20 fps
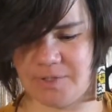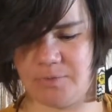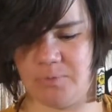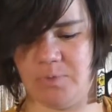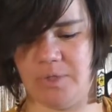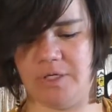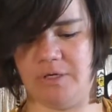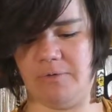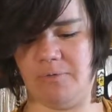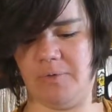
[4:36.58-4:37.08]

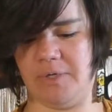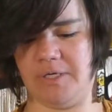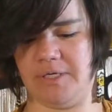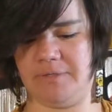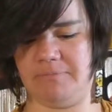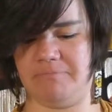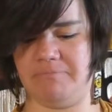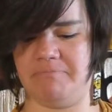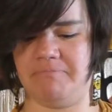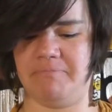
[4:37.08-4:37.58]
We don't
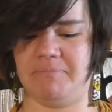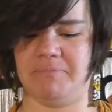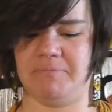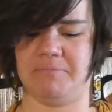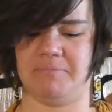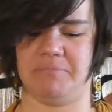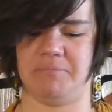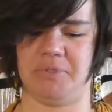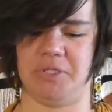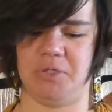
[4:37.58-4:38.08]
want
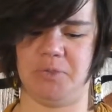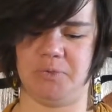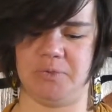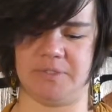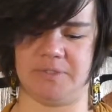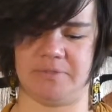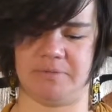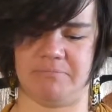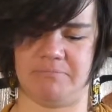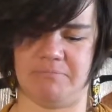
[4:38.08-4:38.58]
to
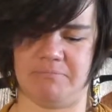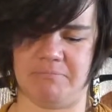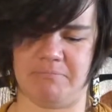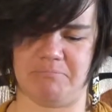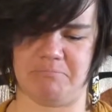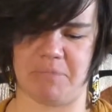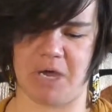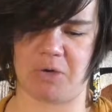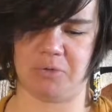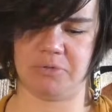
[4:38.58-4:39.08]
use
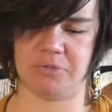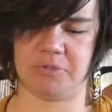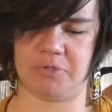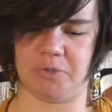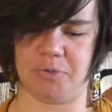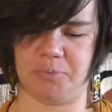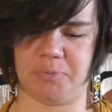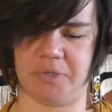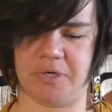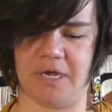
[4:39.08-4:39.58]
mountain
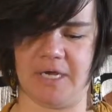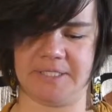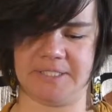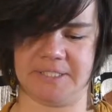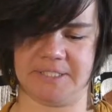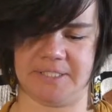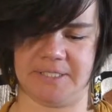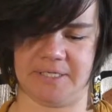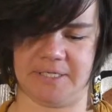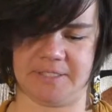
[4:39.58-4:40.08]
goat
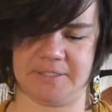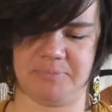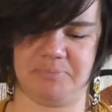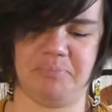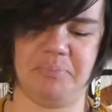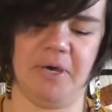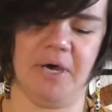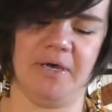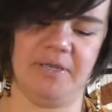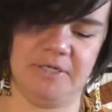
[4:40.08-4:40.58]
processing as
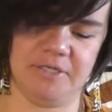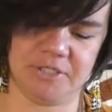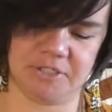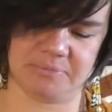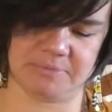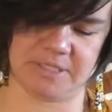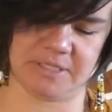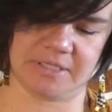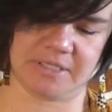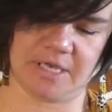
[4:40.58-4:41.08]
punishment.